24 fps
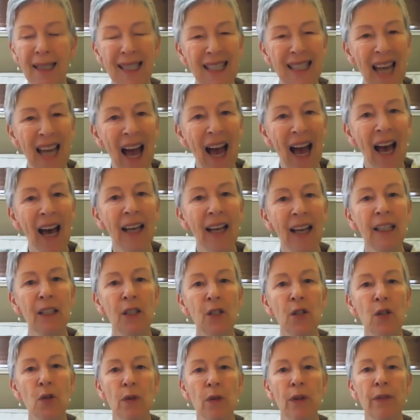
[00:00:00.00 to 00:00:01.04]

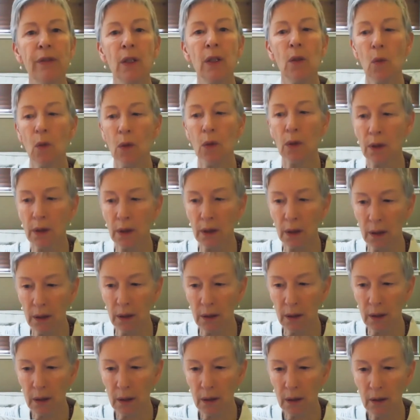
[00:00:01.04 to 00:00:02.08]
data-driven world